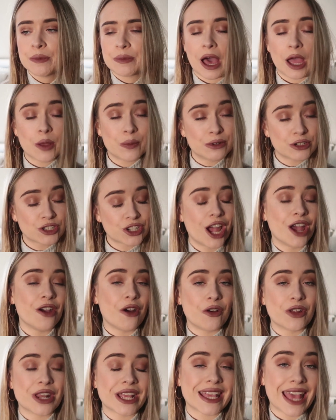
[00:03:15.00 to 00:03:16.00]
But I will try
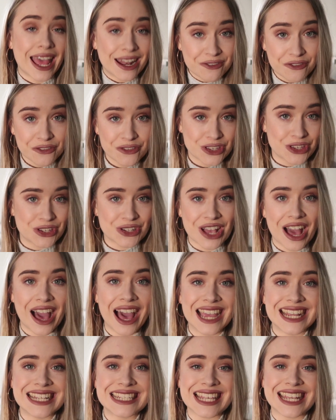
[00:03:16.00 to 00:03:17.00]
it on again for you
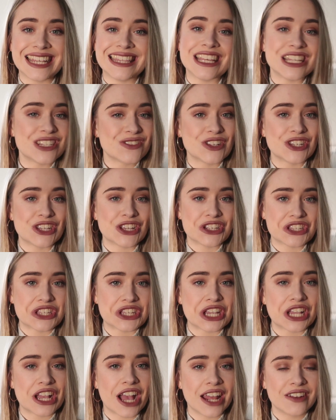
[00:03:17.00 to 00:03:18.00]
guys in this video
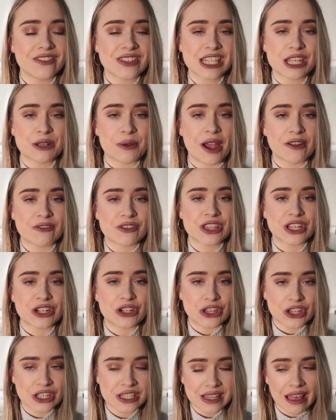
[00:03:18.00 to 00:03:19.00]
so you can kind of see what
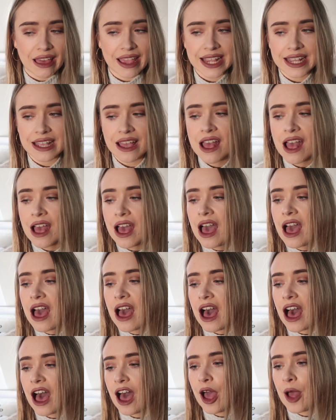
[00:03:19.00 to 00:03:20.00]
everything looks like.
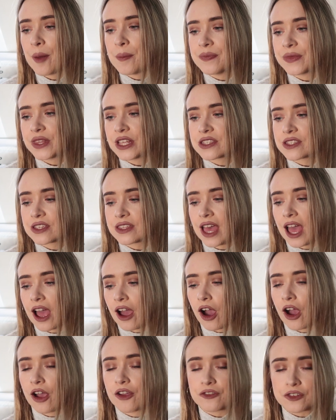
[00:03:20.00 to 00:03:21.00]
So there
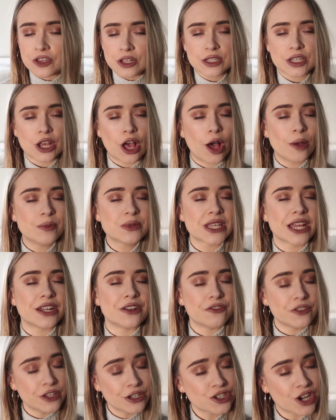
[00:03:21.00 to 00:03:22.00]
are a few tops
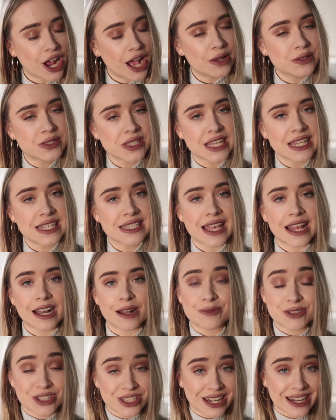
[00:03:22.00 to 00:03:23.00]
and a few trousers,
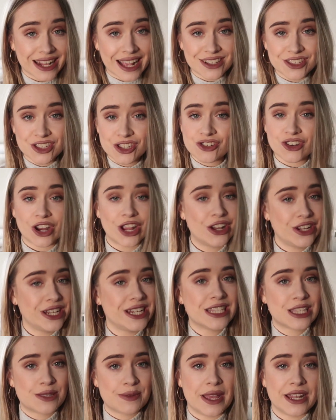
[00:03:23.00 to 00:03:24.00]
and I'm just going to get straight on
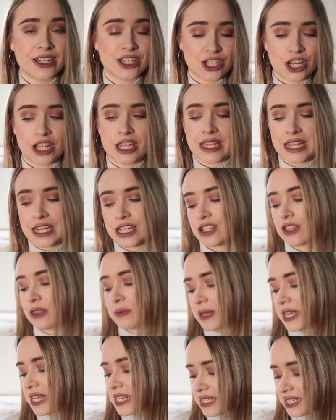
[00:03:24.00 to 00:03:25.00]
into it and show you each of
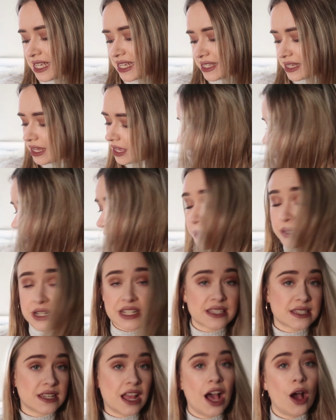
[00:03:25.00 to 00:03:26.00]
the pieces. So I'm
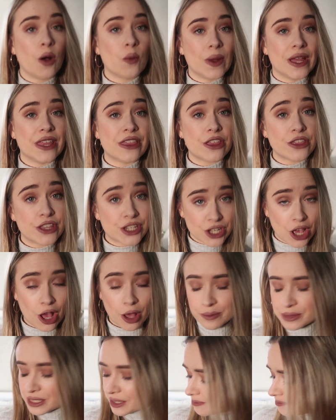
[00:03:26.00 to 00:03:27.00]
going to start with the
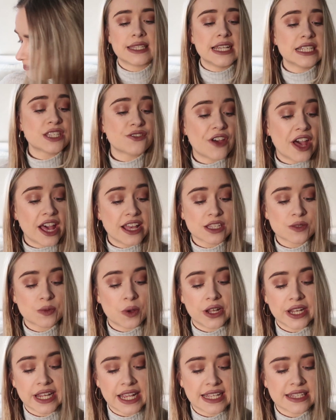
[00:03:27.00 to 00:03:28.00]
tops. So this first
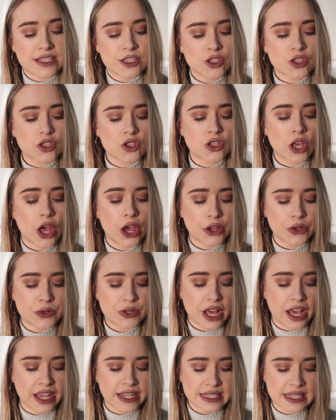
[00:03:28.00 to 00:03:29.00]
one is so
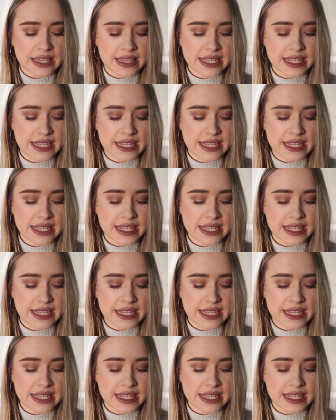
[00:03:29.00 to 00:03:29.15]
nice.